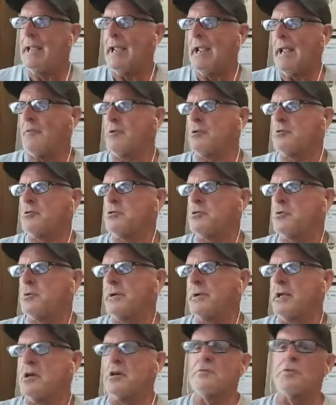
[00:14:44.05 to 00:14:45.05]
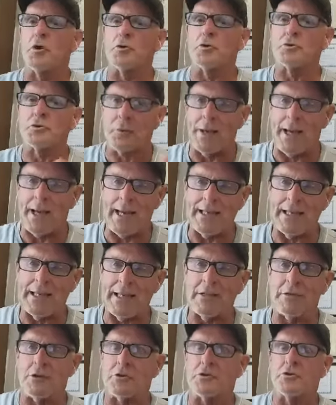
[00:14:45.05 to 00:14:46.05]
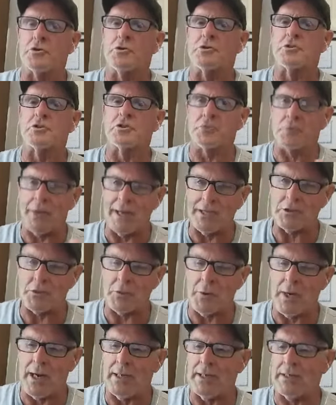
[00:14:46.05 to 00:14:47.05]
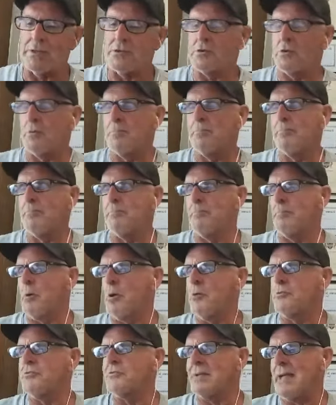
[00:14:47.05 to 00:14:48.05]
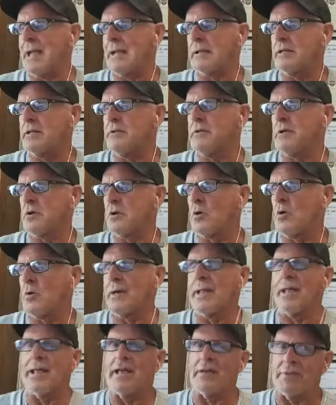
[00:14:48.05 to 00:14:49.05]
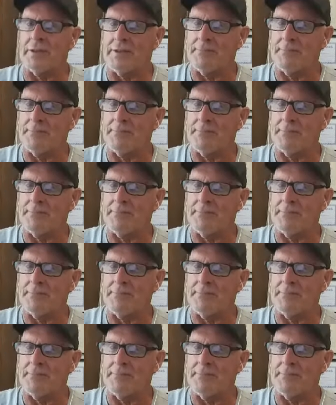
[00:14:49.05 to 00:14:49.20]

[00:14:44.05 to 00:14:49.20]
and they're doing interval training, they're doing strength training, so most likely they're going heavy.